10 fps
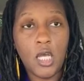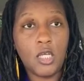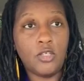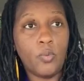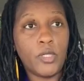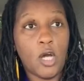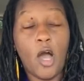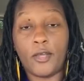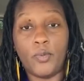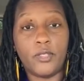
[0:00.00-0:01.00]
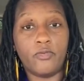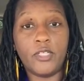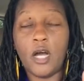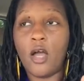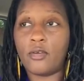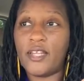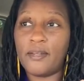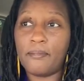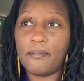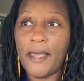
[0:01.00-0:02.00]
We can really argue that
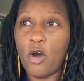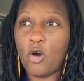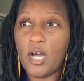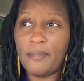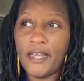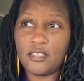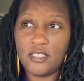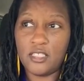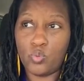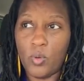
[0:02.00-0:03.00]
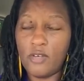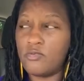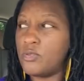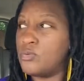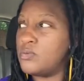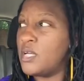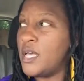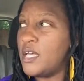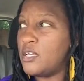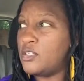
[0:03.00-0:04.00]
it may all come down to just one root,
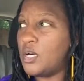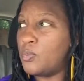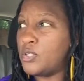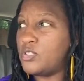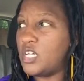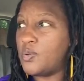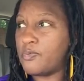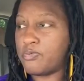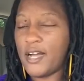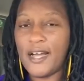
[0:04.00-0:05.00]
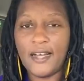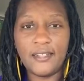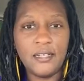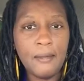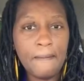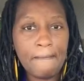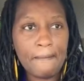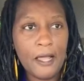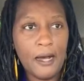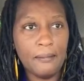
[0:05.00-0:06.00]
when you deal with pride,
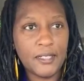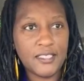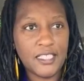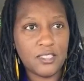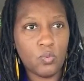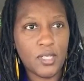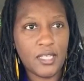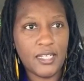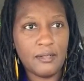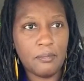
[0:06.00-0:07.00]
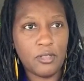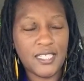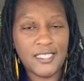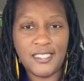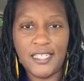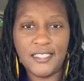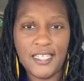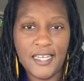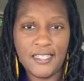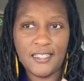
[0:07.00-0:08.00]
because that's the one thing that the Most High says
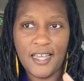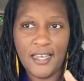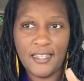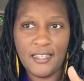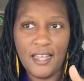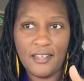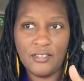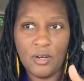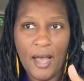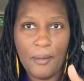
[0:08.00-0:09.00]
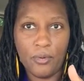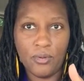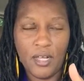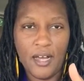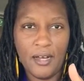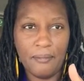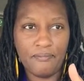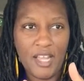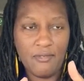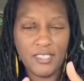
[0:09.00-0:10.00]
that
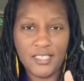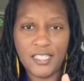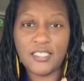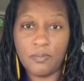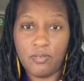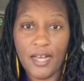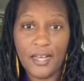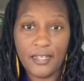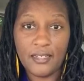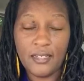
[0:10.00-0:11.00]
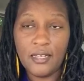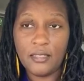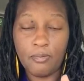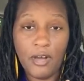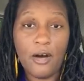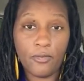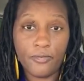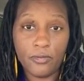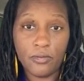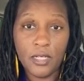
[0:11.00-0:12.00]
I resist the prideful.